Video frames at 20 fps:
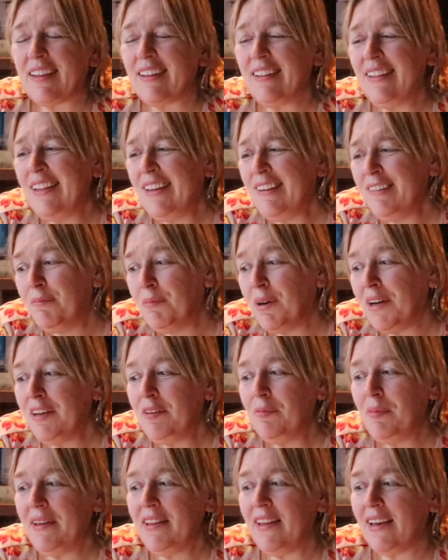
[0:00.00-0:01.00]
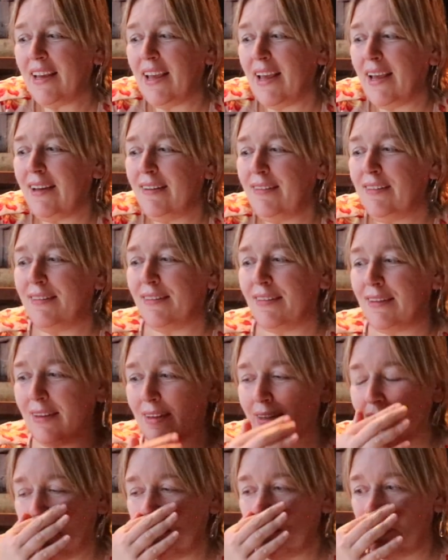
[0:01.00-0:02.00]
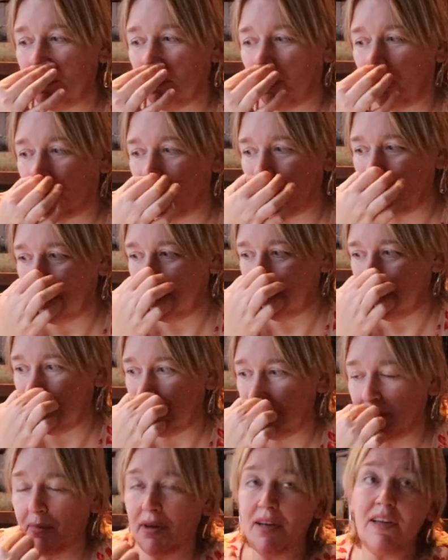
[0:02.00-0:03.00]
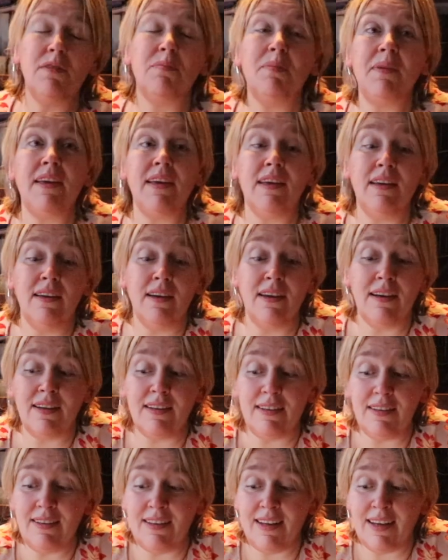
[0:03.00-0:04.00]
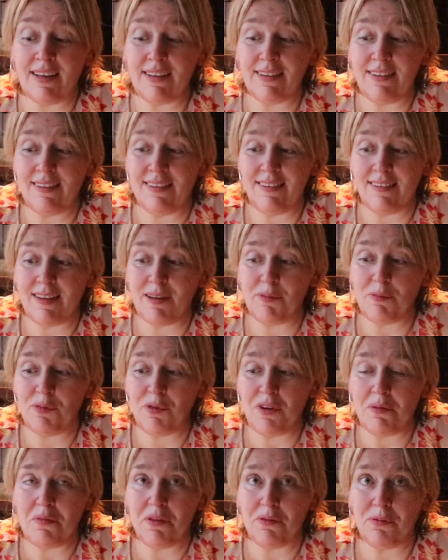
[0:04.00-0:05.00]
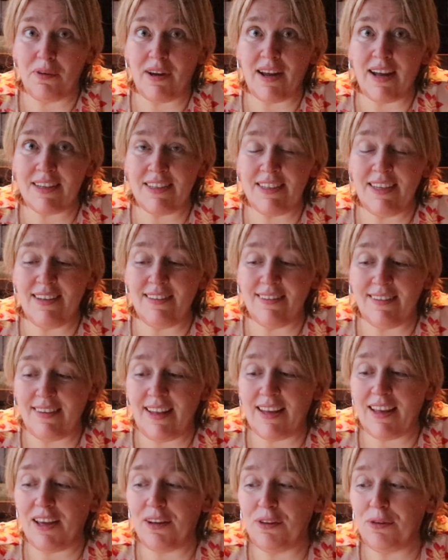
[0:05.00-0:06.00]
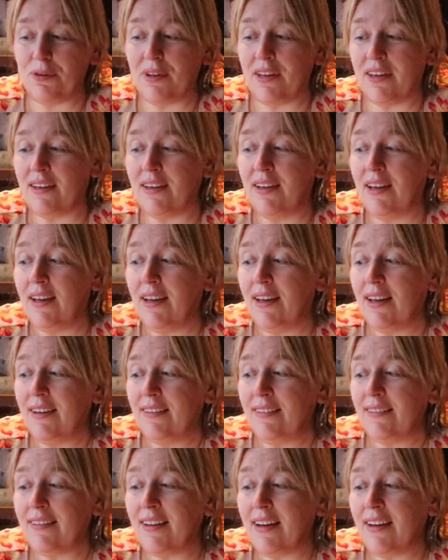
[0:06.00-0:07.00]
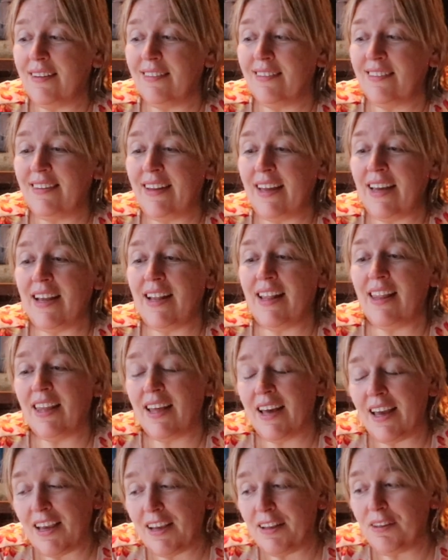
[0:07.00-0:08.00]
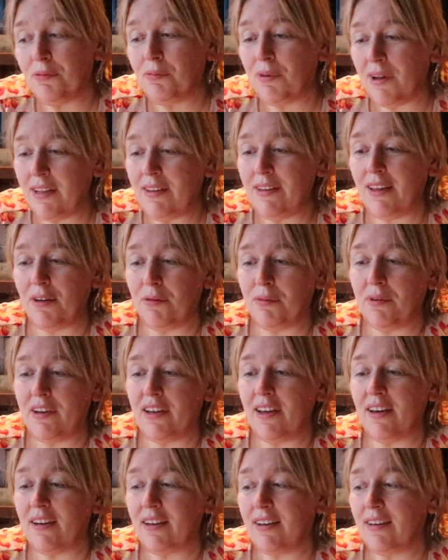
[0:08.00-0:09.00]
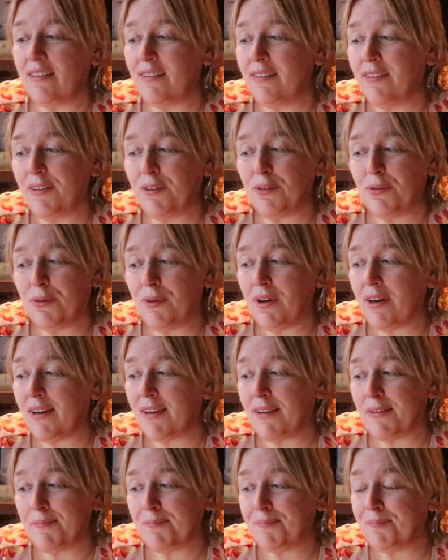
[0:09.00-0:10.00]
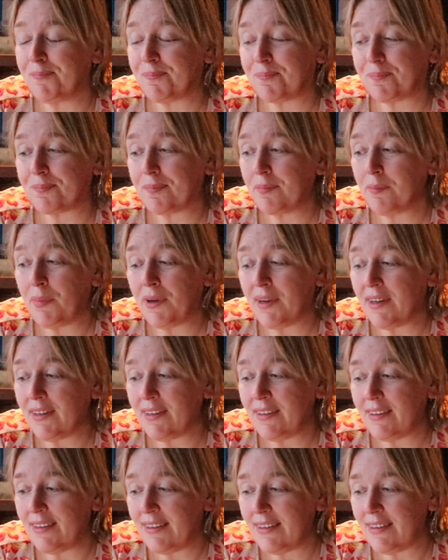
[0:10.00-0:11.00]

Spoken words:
this might be the case, or this might be that some women were actually sticking to the styles they liked when they were younger. So, the